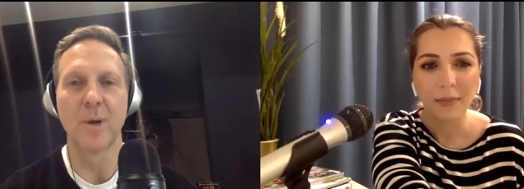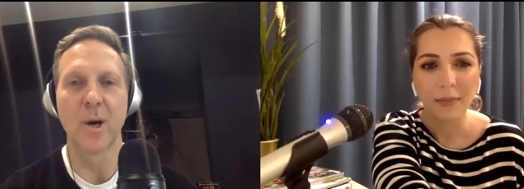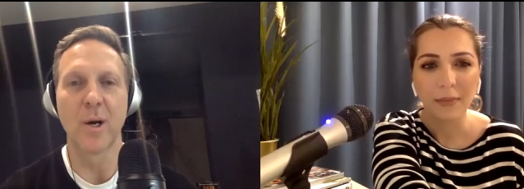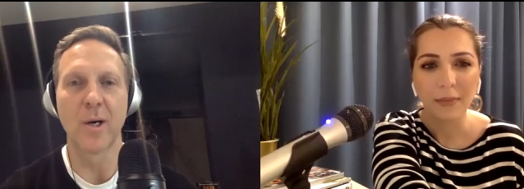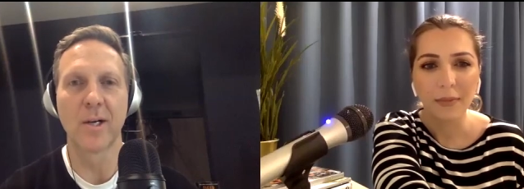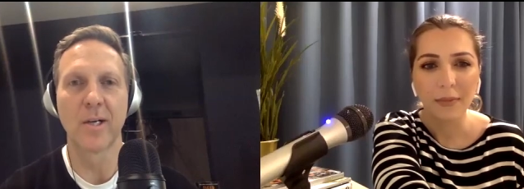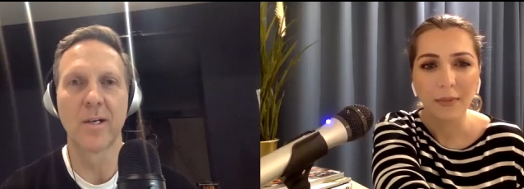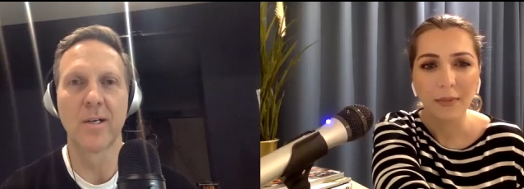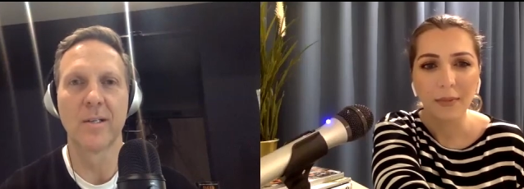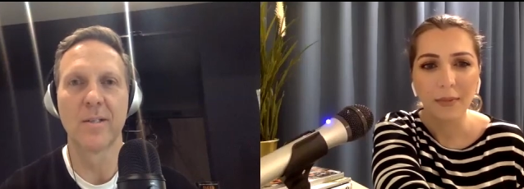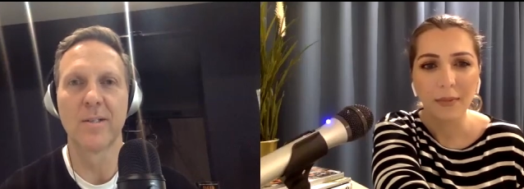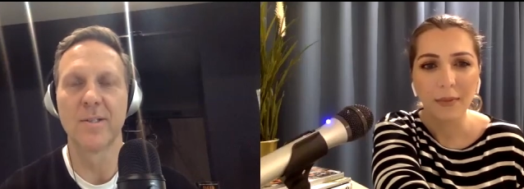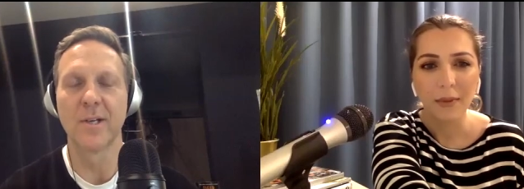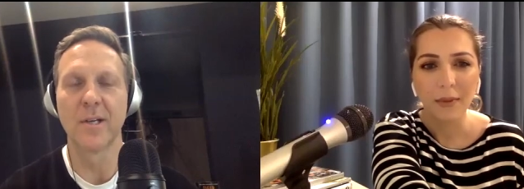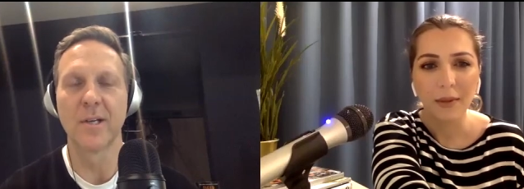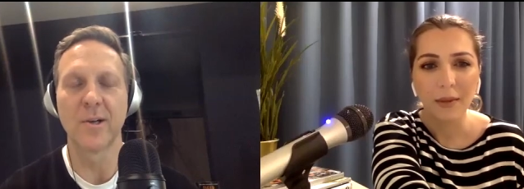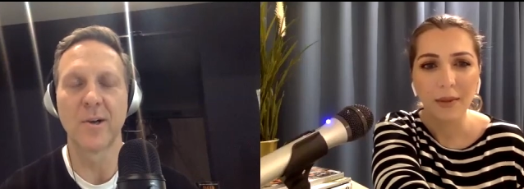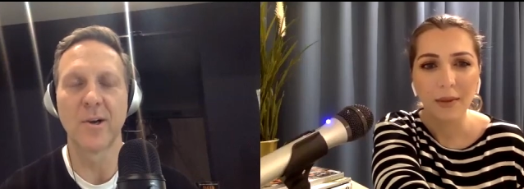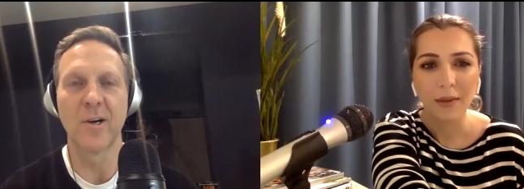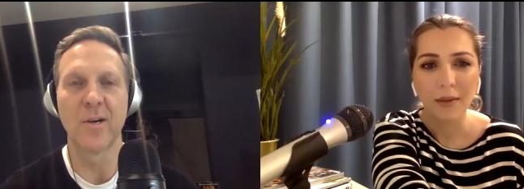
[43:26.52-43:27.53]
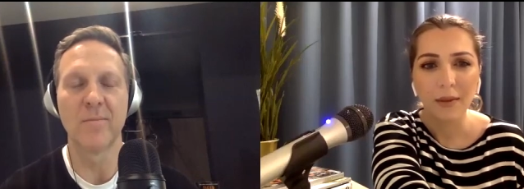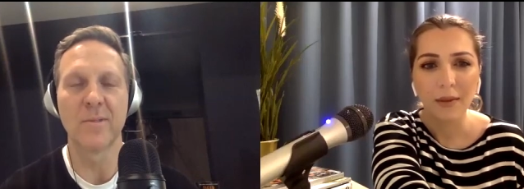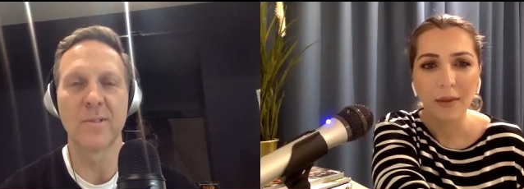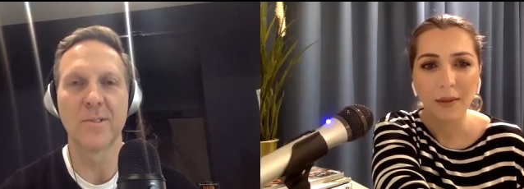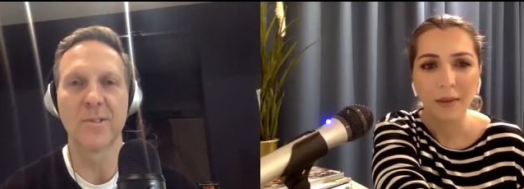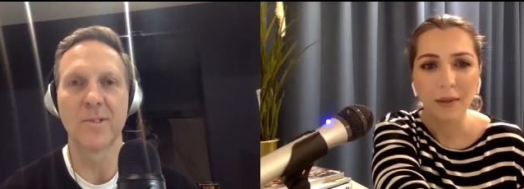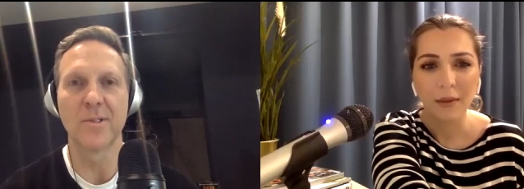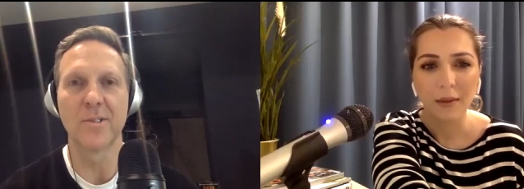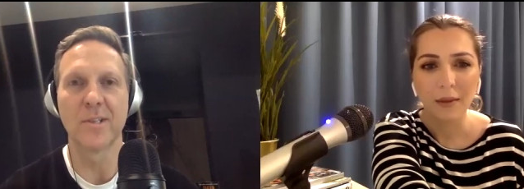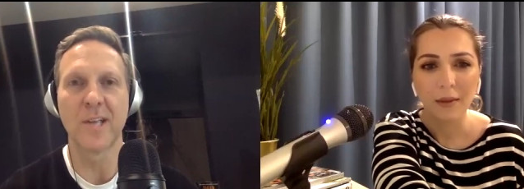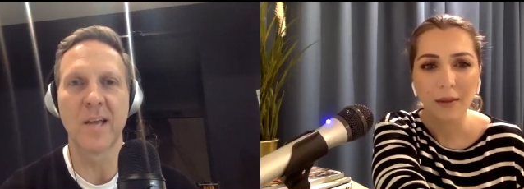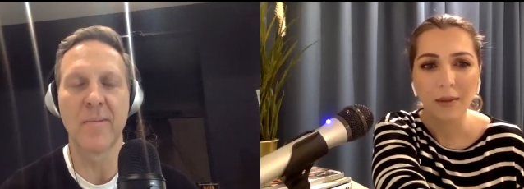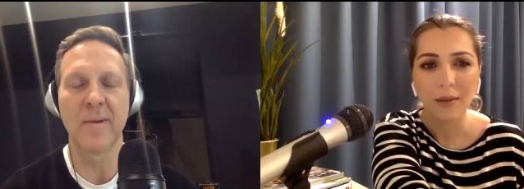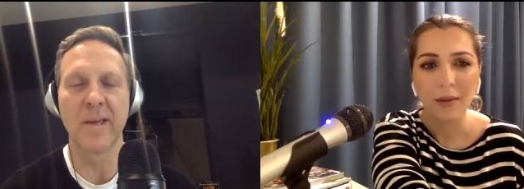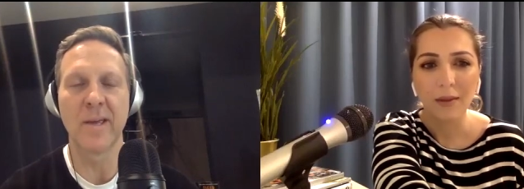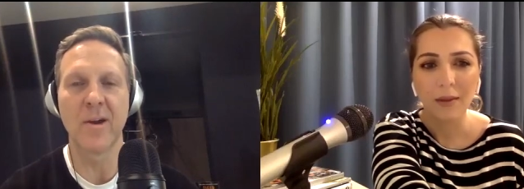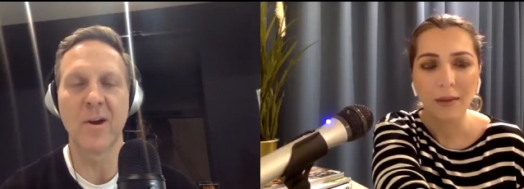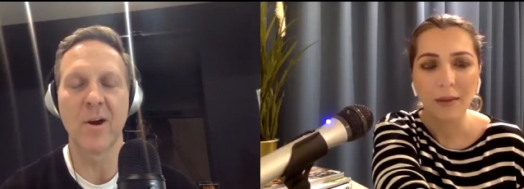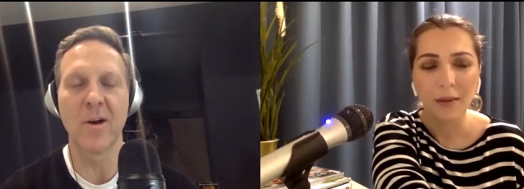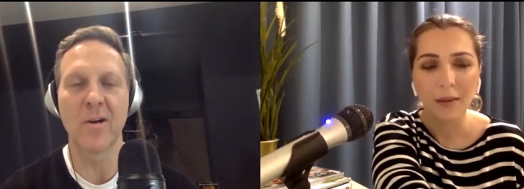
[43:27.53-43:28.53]
Speaker 1: park dot com. It's just M
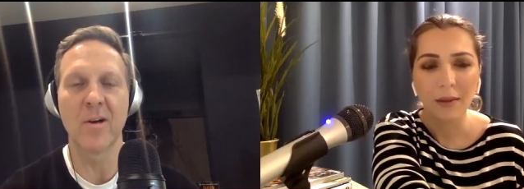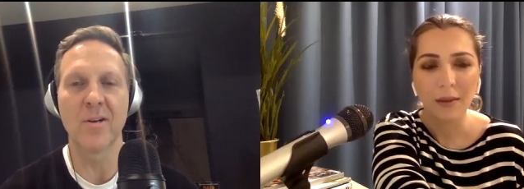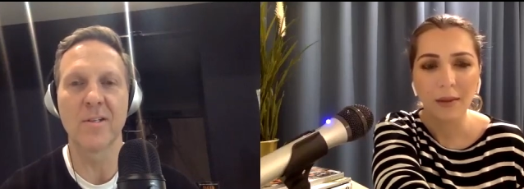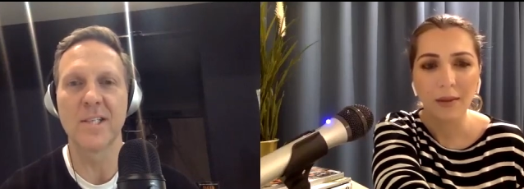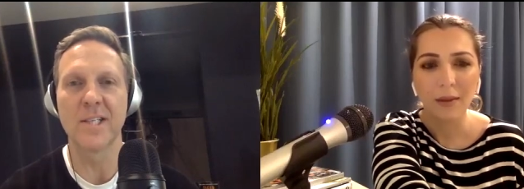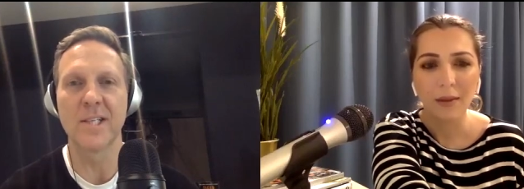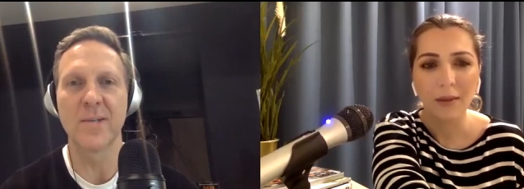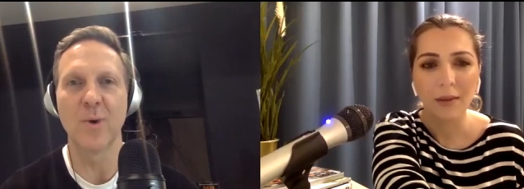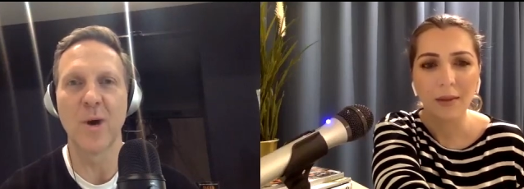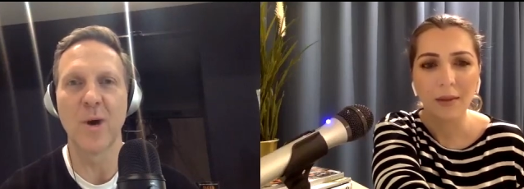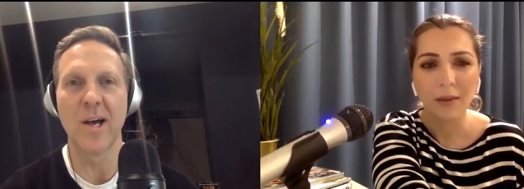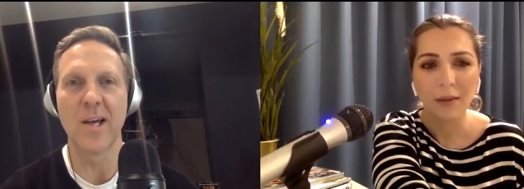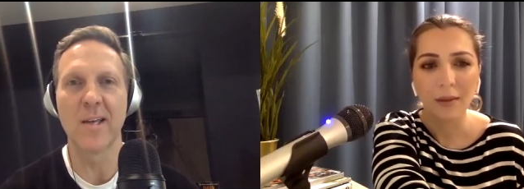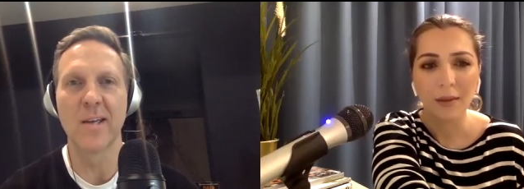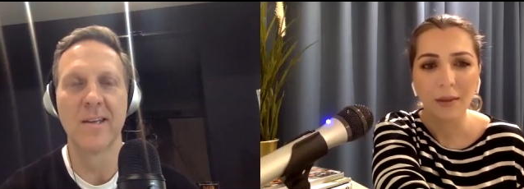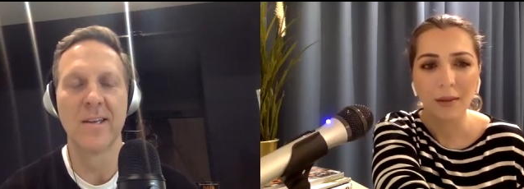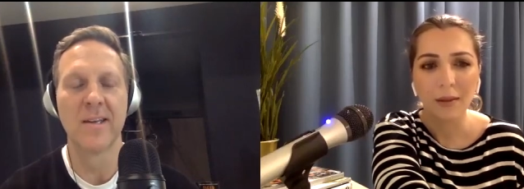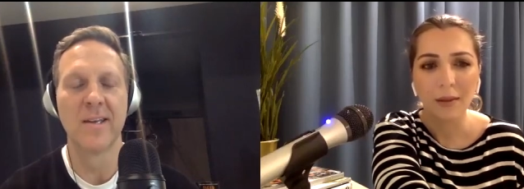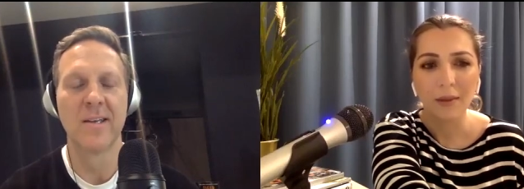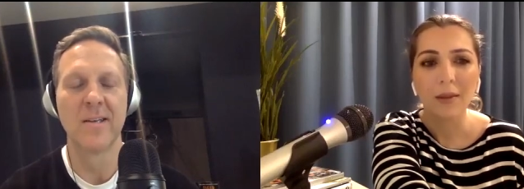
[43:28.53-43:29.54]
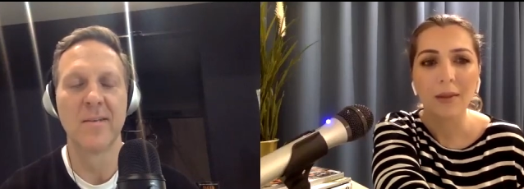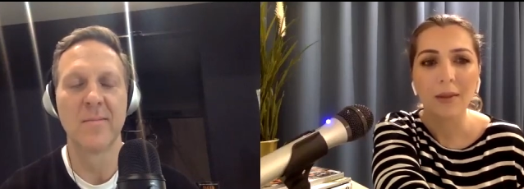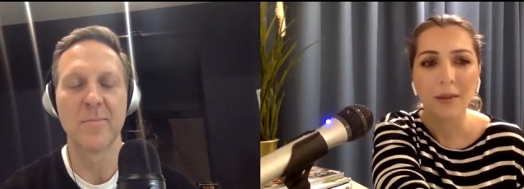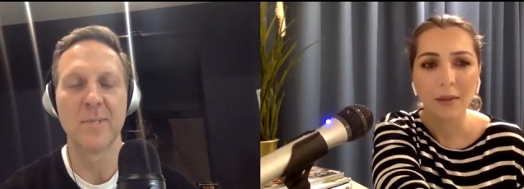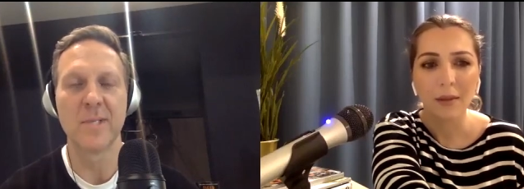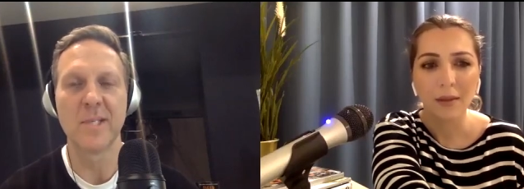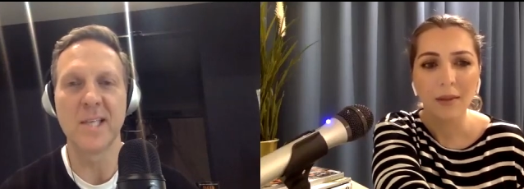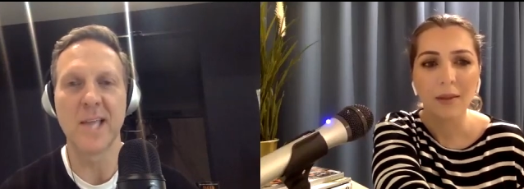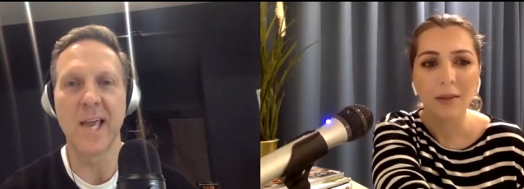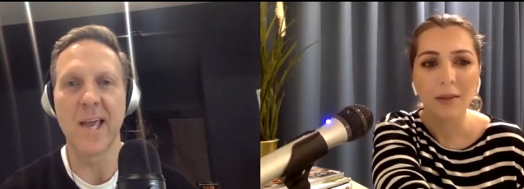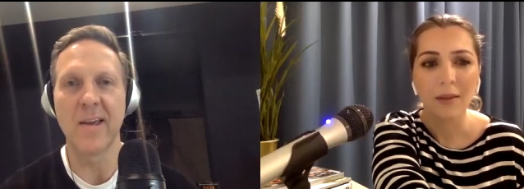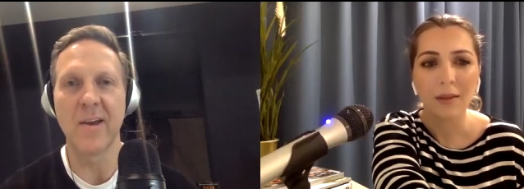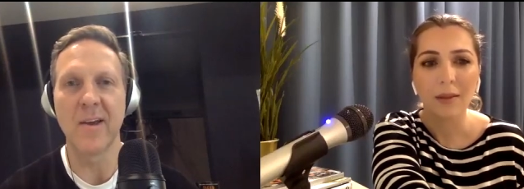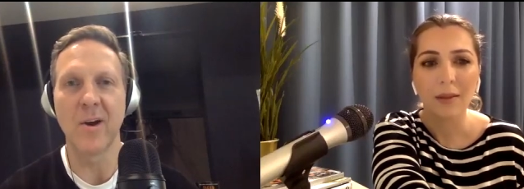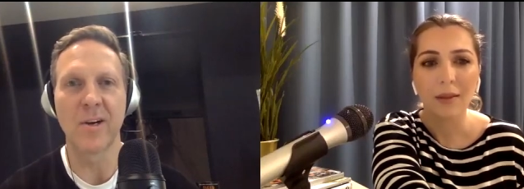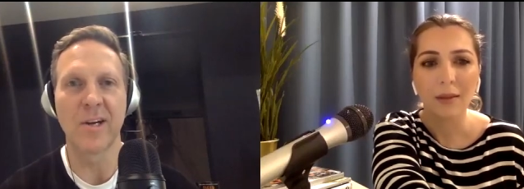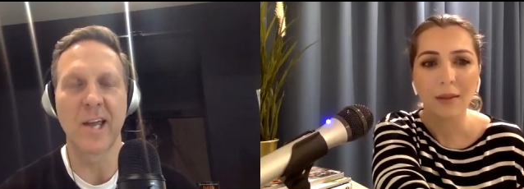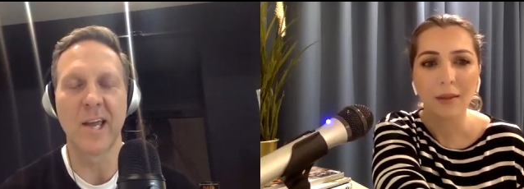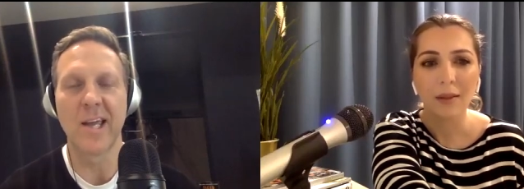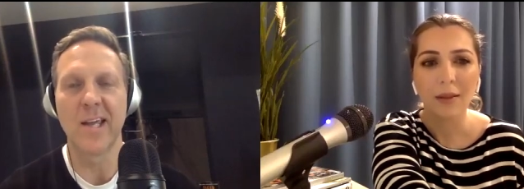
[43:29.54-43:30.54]
A R T Y P A
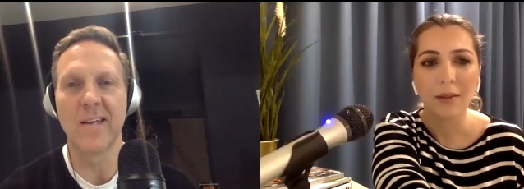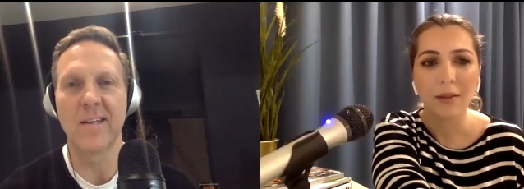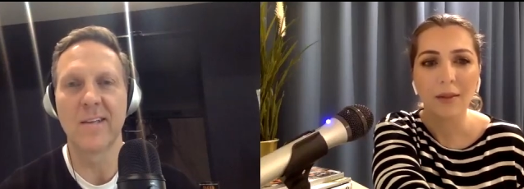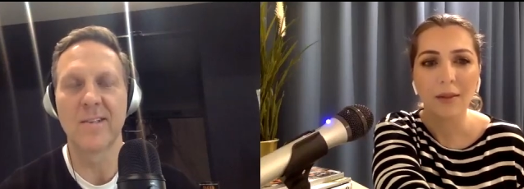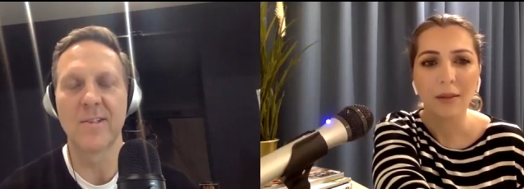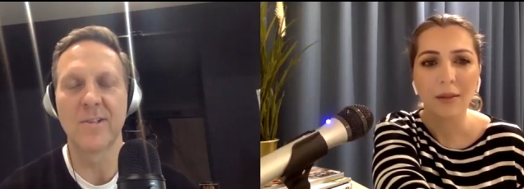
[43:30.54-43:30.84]
R K